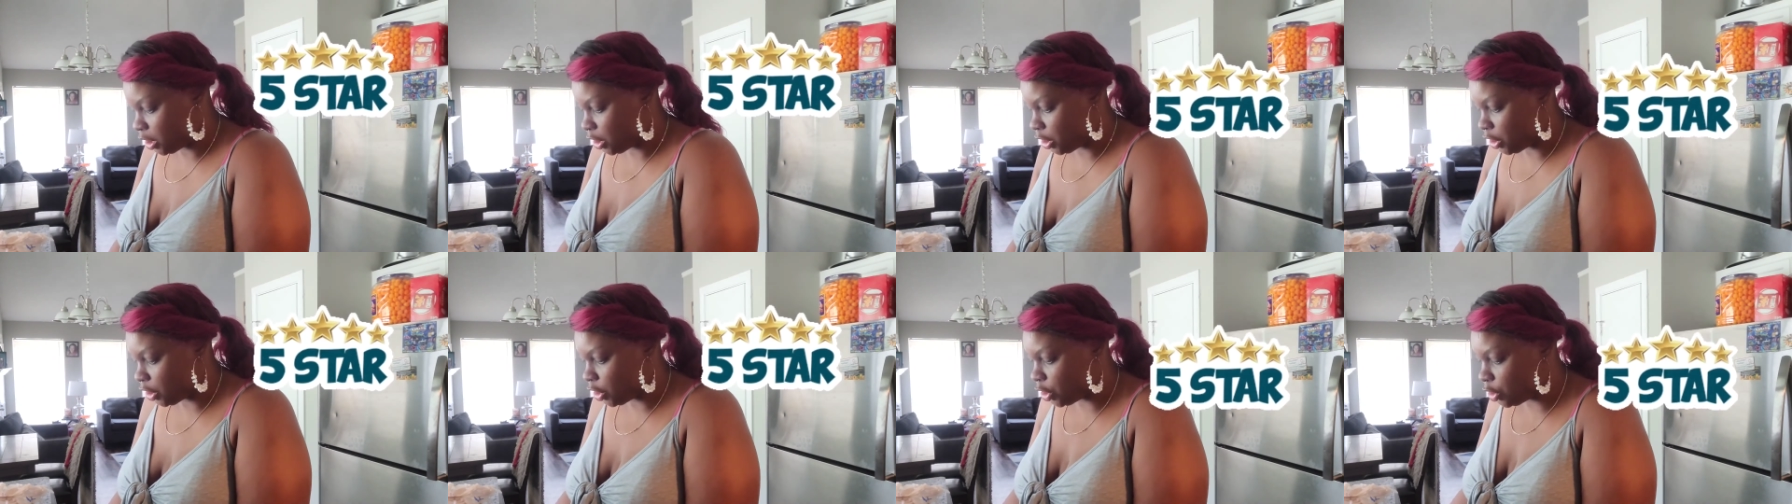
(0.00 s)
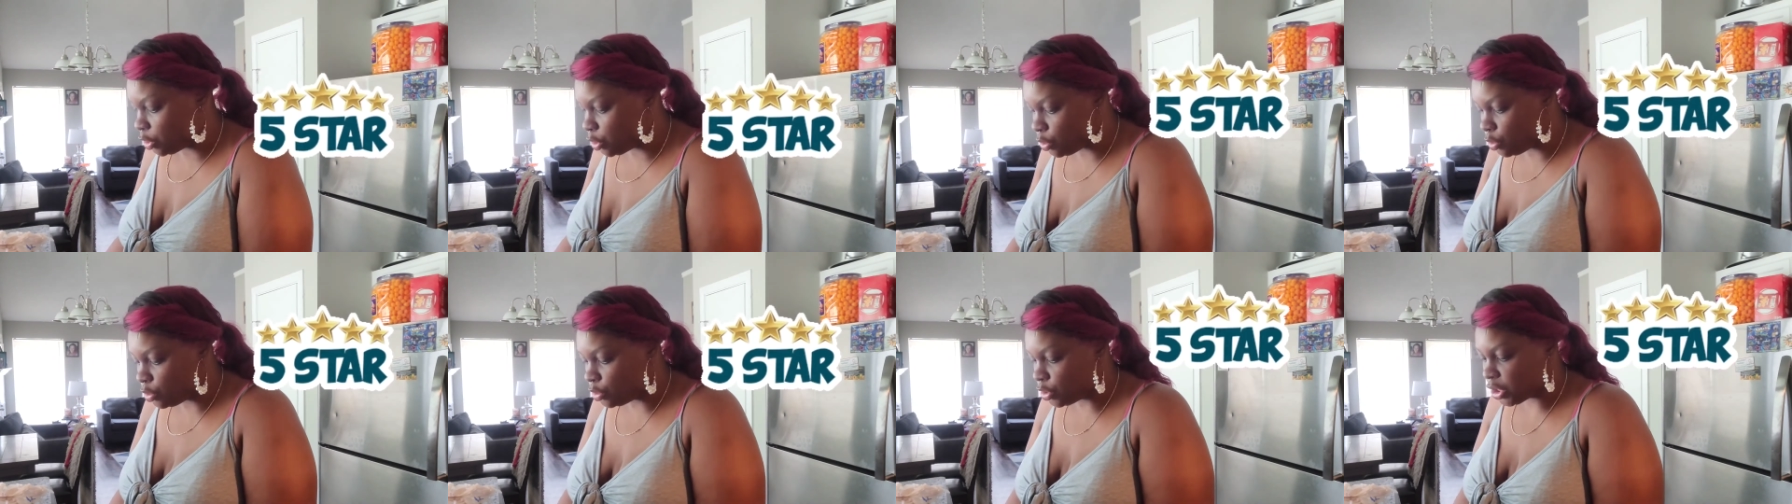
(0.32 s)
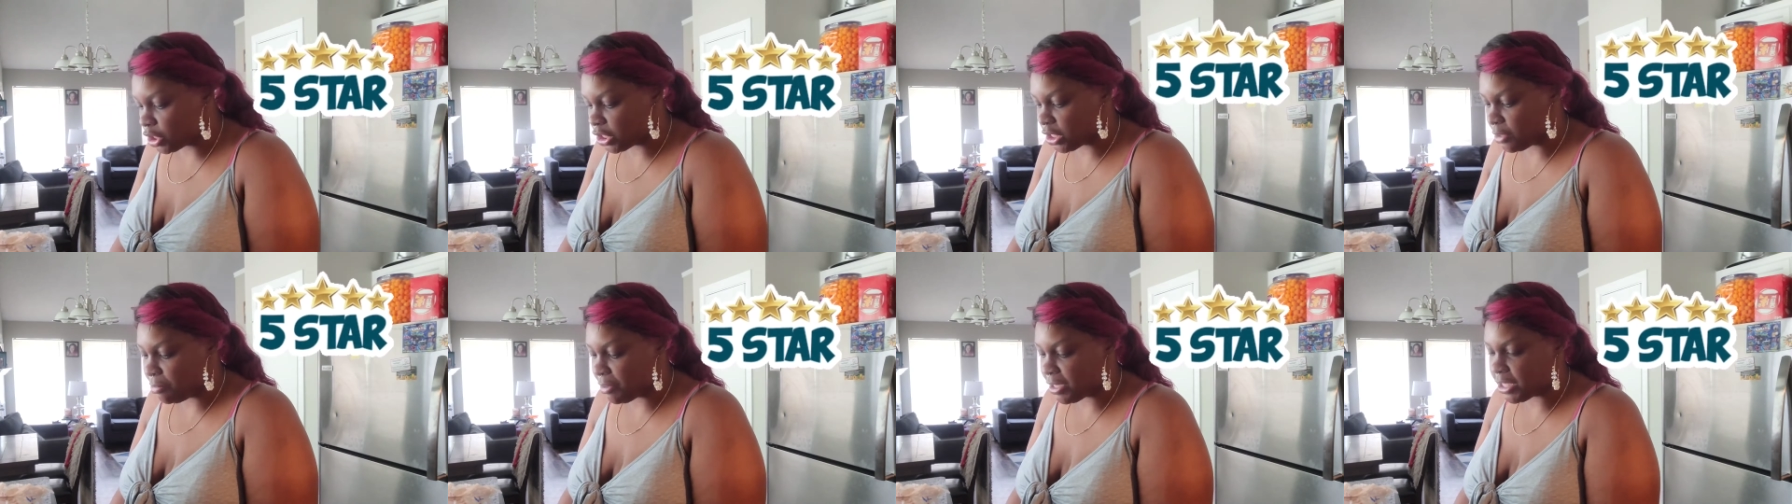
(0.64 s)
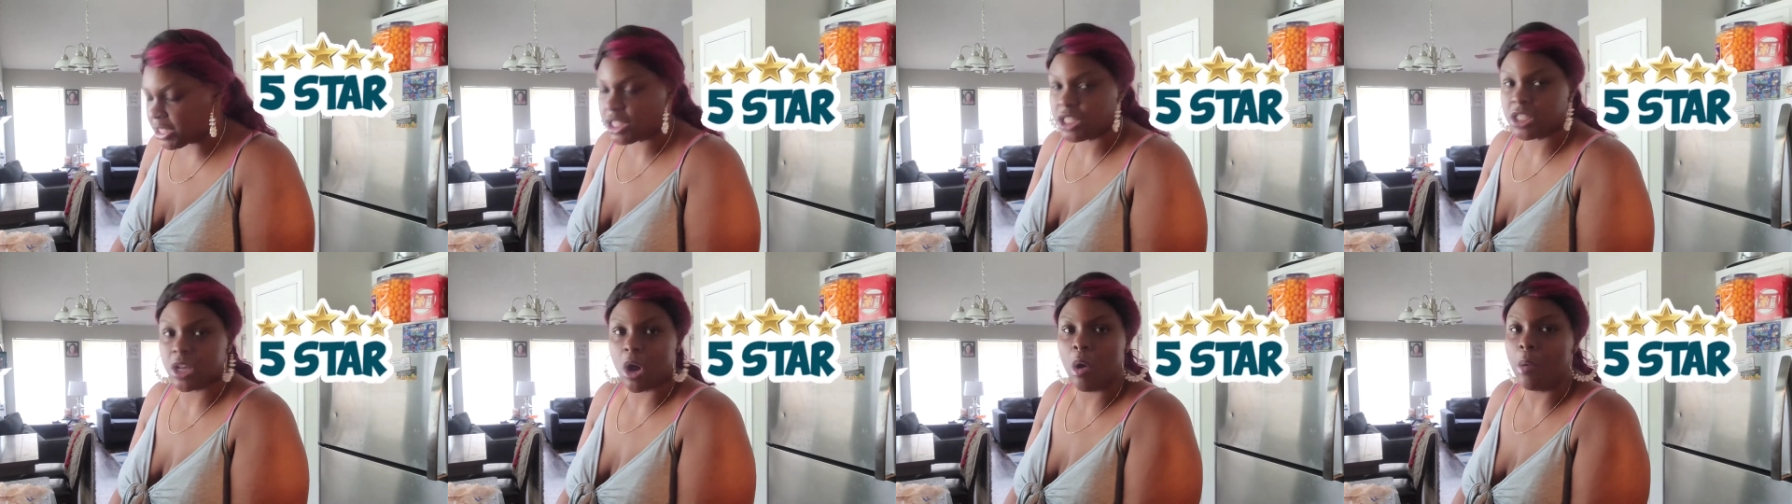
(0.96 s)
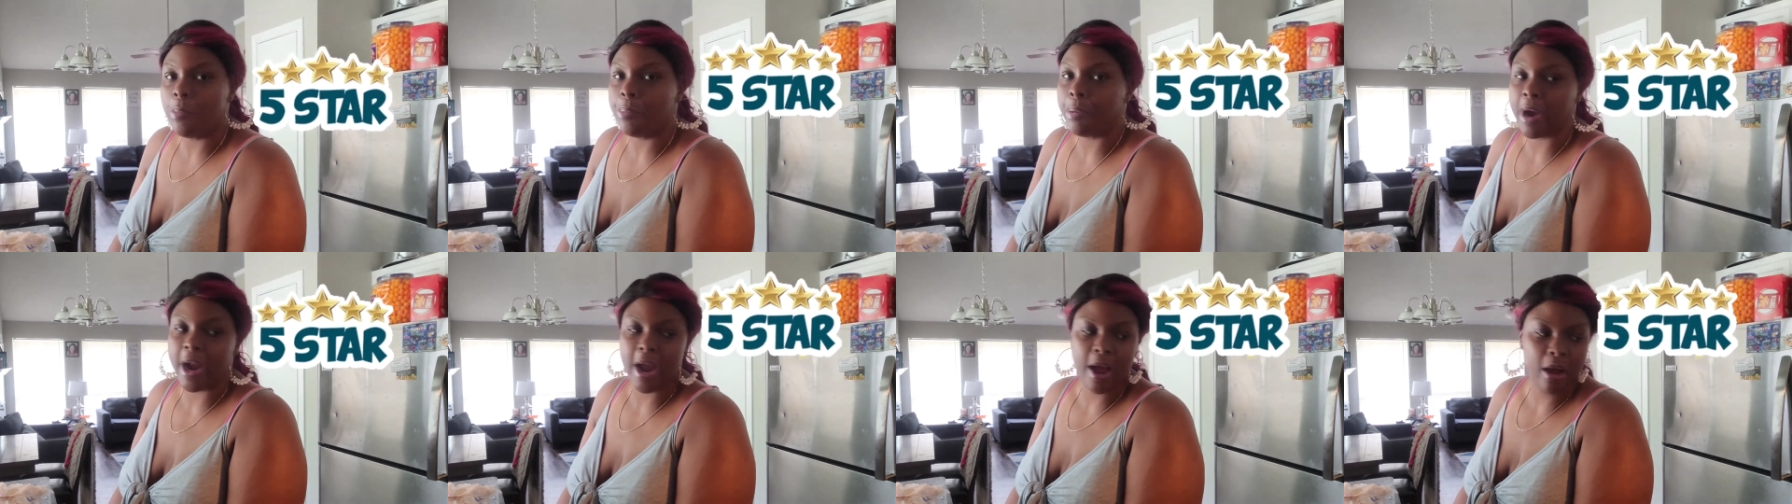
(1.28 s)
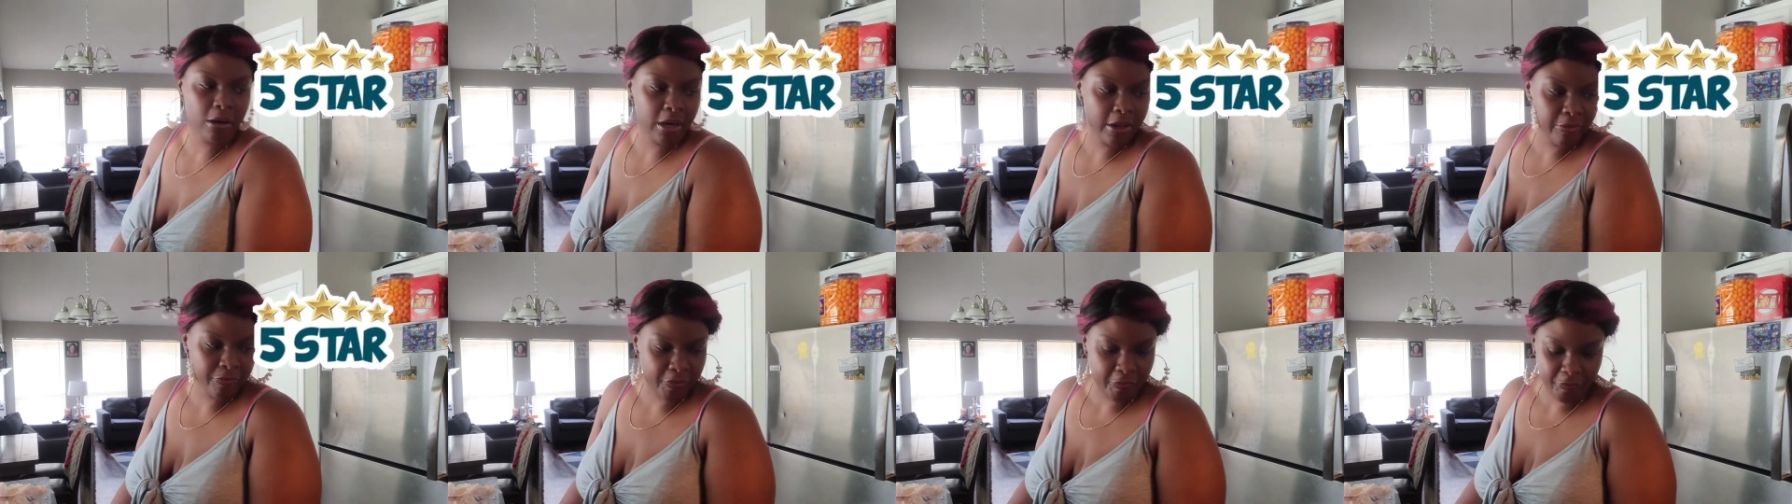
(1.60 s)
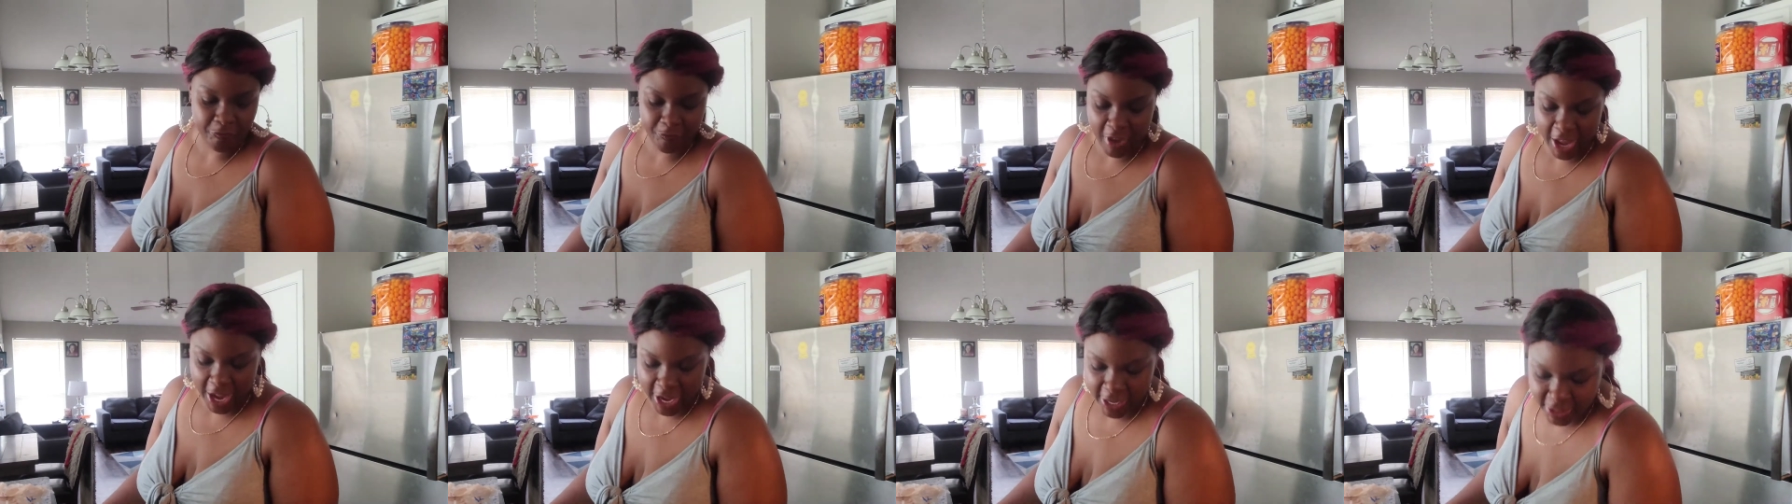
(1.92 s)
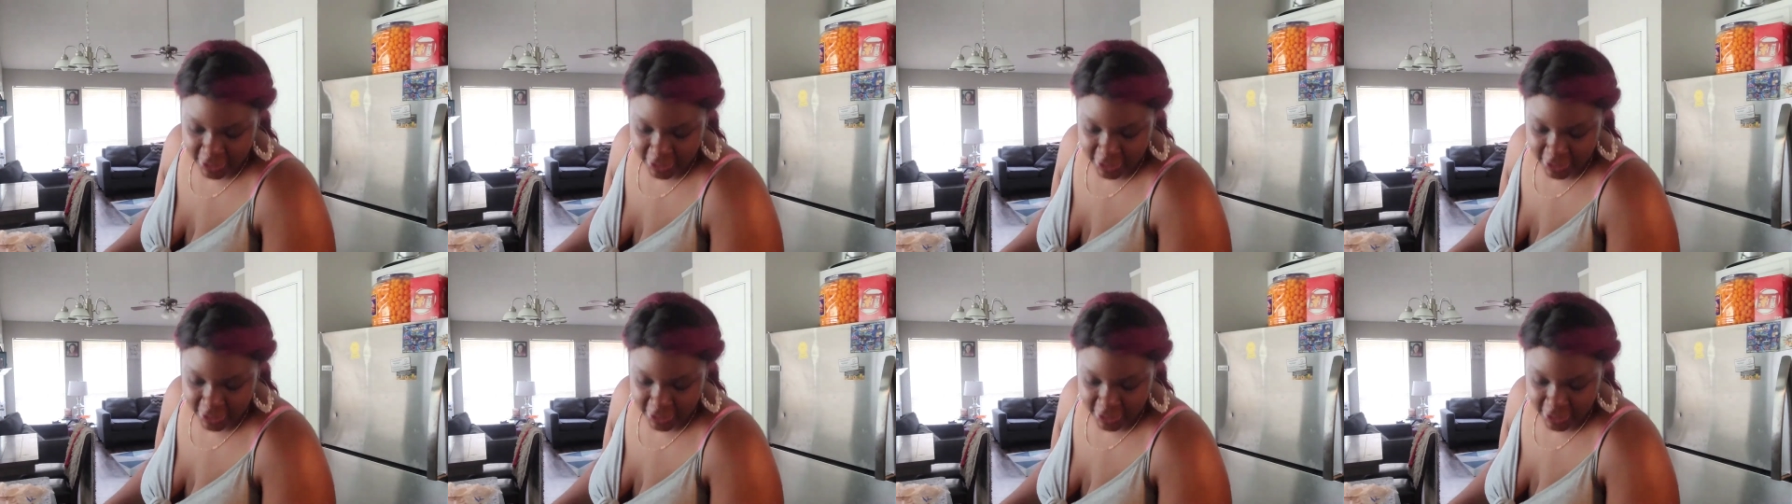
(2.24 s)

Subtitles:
you should be so proud of the fact